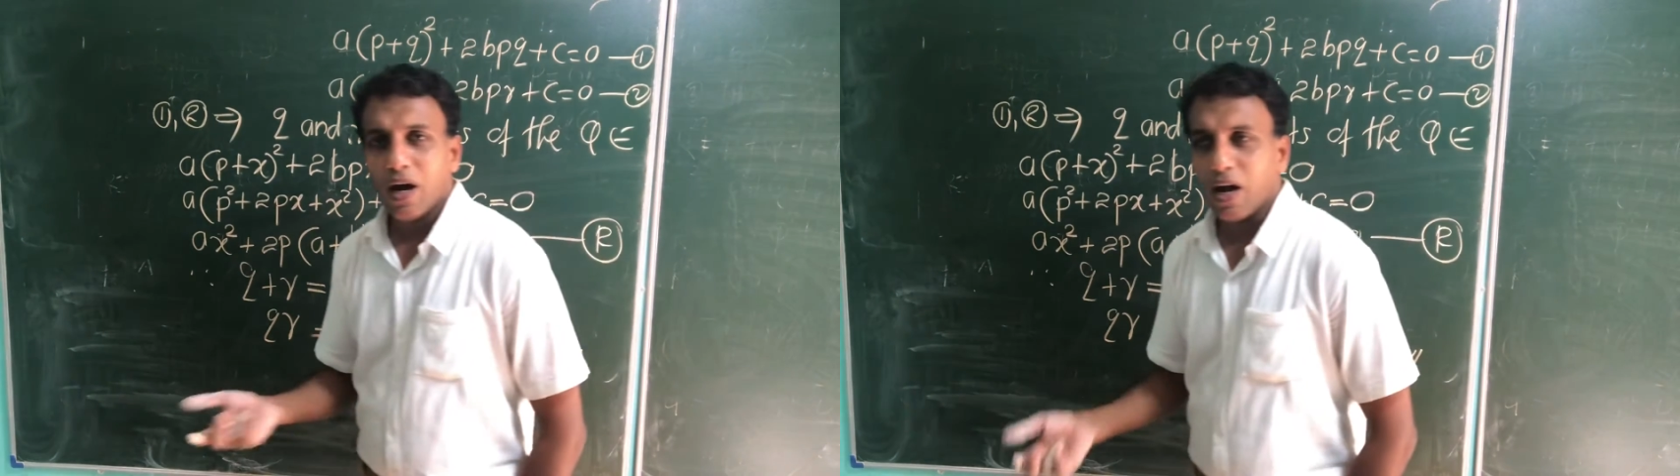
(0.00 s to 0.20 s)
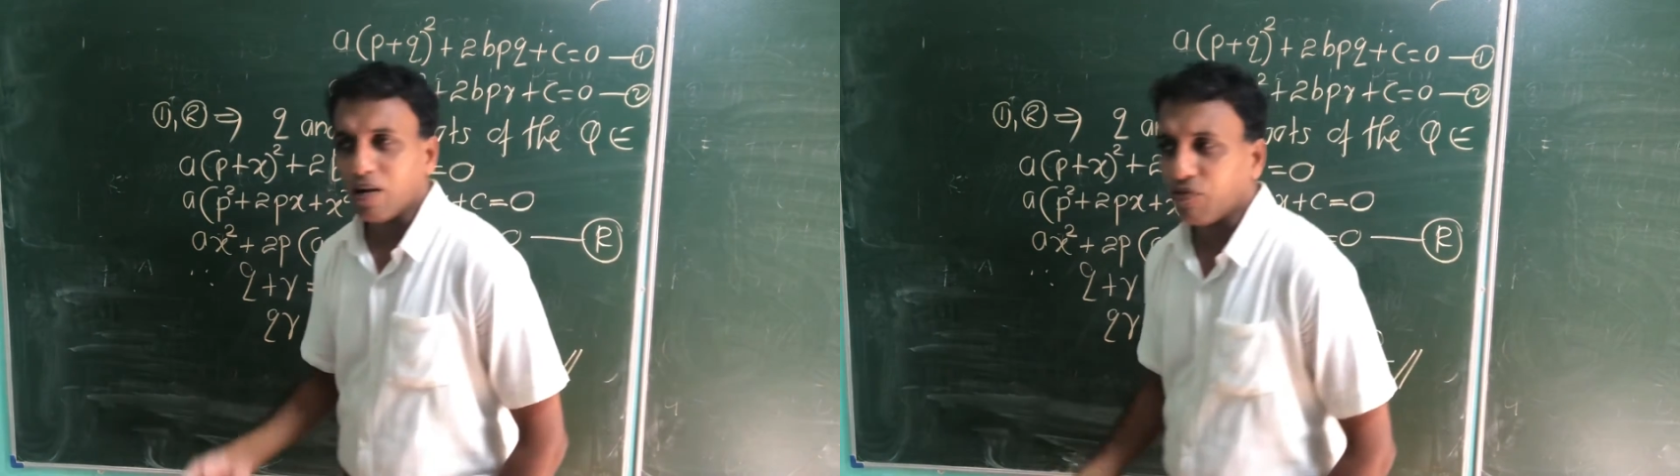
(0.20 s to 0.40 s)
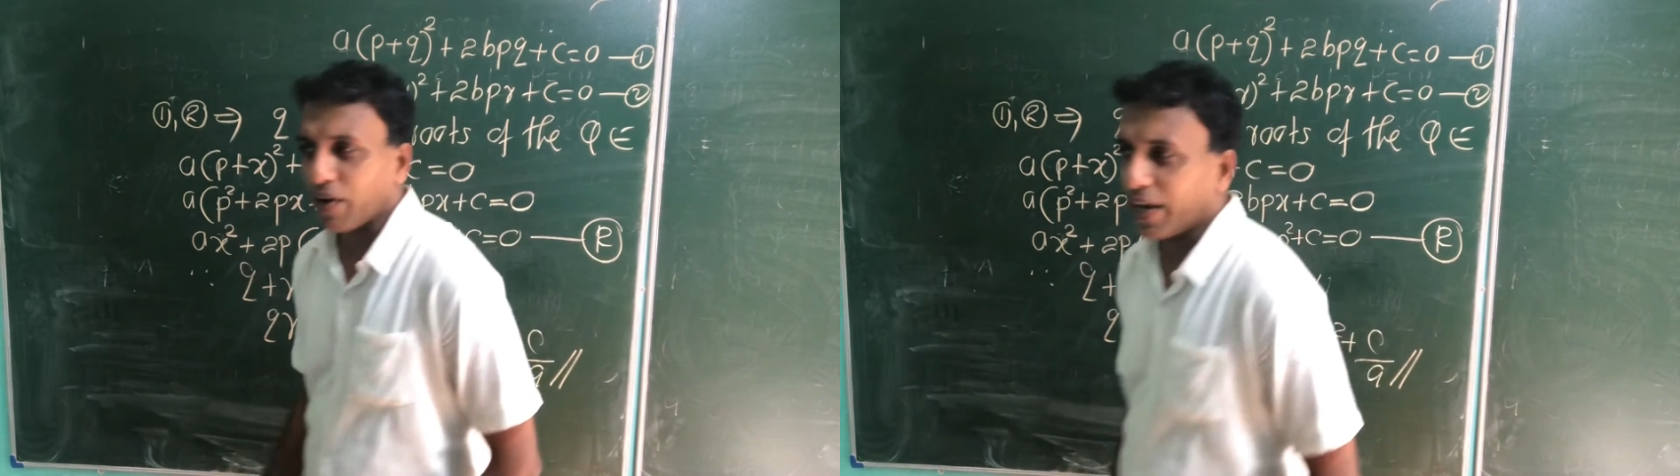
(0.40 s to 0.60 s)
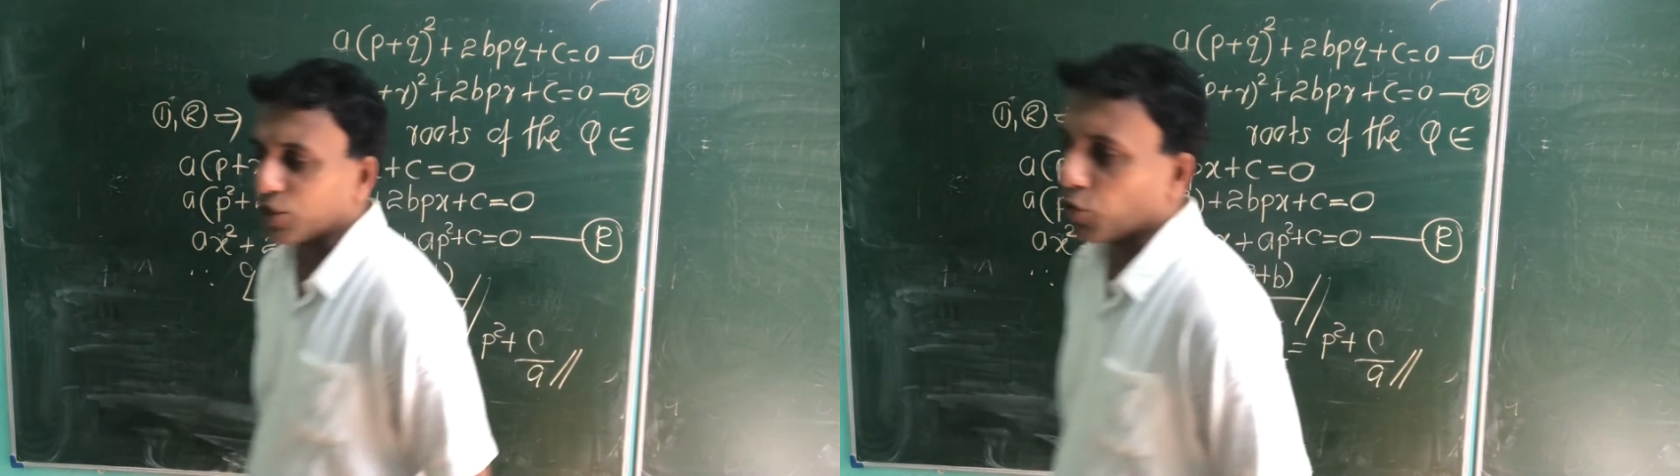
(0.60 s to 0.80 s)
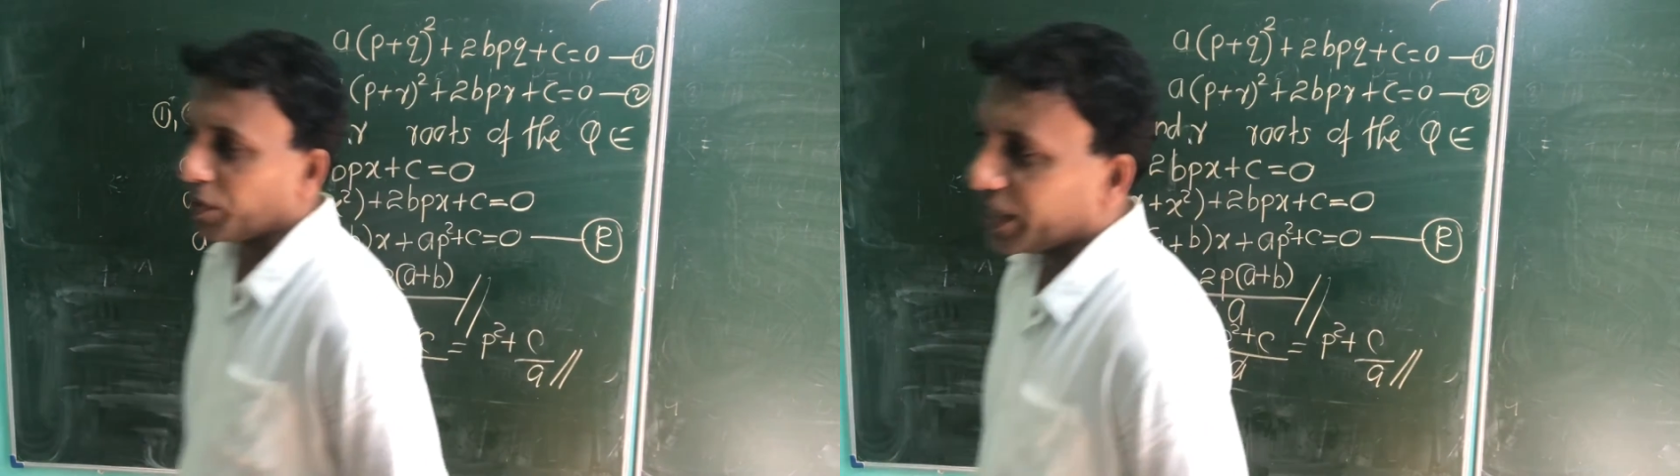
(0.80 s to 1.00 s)
alpha
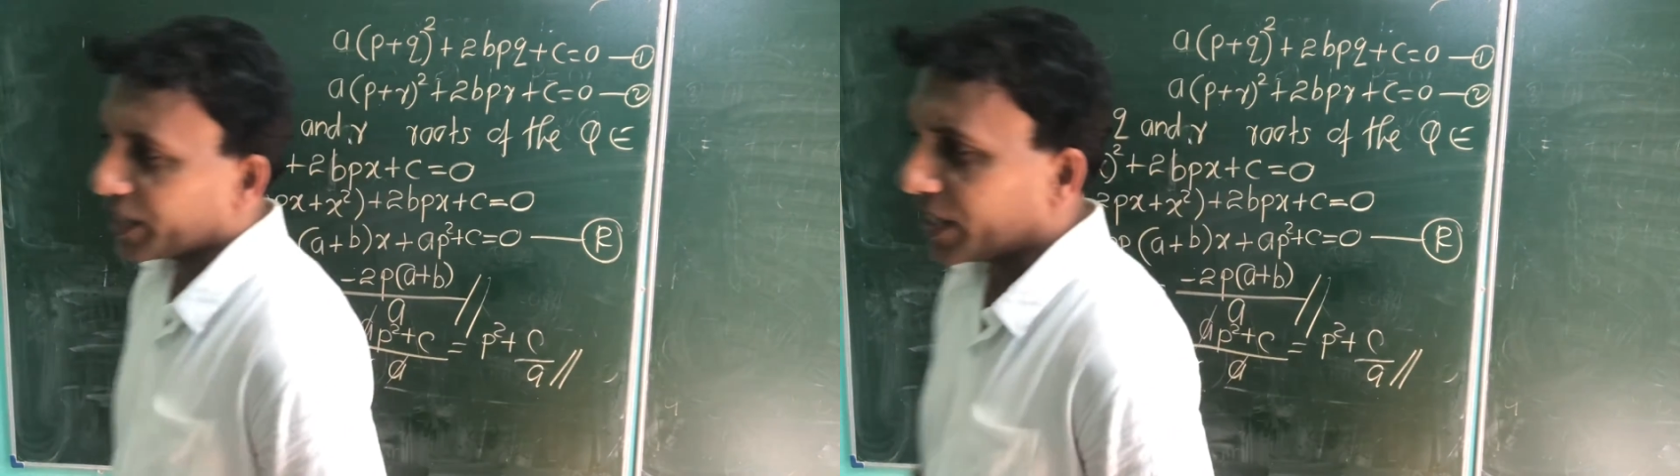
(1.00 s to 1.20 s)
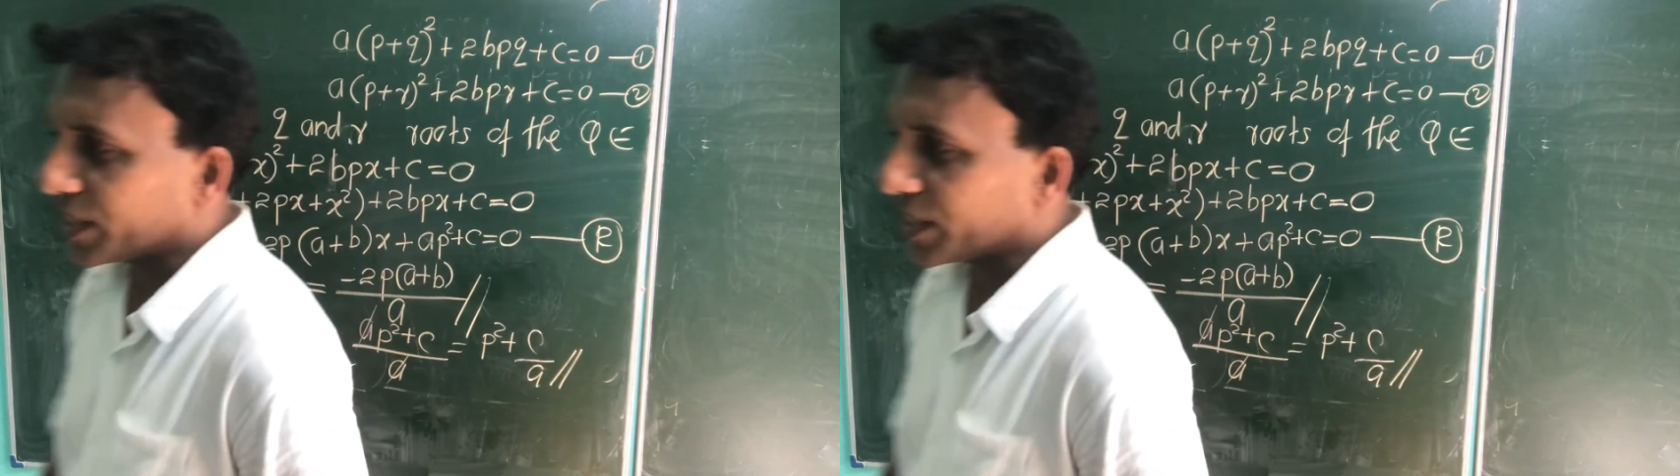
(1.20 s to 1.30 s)
into beta